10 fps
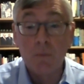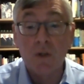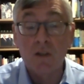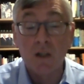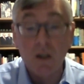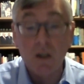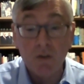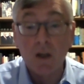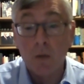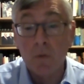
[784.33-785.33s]
but a
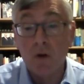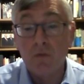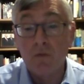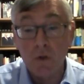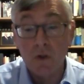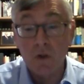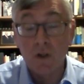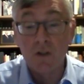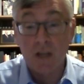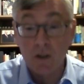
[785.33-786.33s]
significant number of
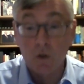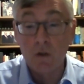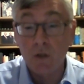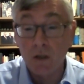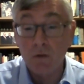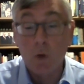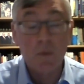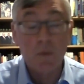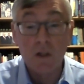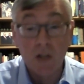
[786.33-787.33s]
unionists and also the
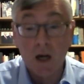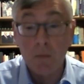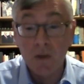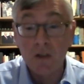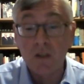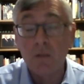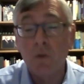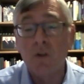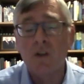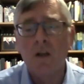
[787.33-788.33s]
almost the entire business
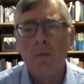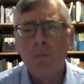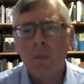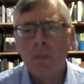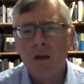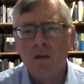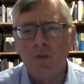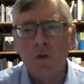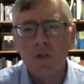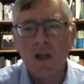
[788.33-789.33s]
community
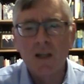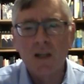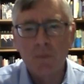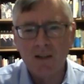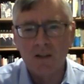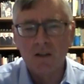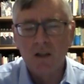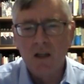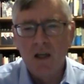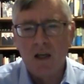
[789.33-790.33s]
voted against Brexit.
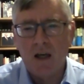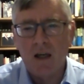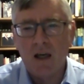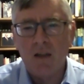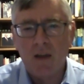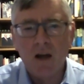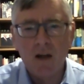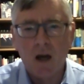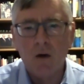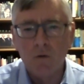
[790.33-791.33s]
And they are
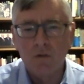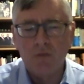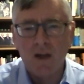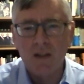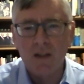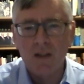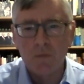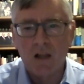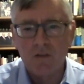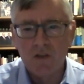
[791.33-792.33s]
now finding
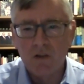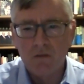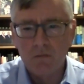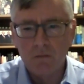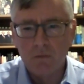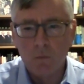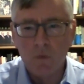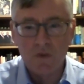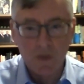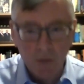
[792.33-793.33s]
themselves
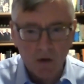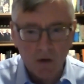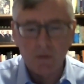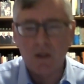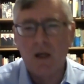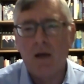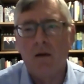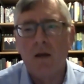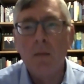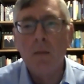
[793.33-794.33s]
with similar
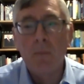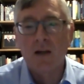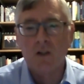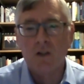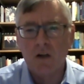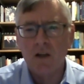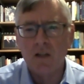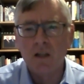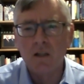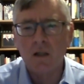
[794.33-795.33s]
impact on their
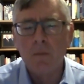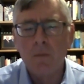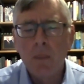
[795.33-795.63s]
identity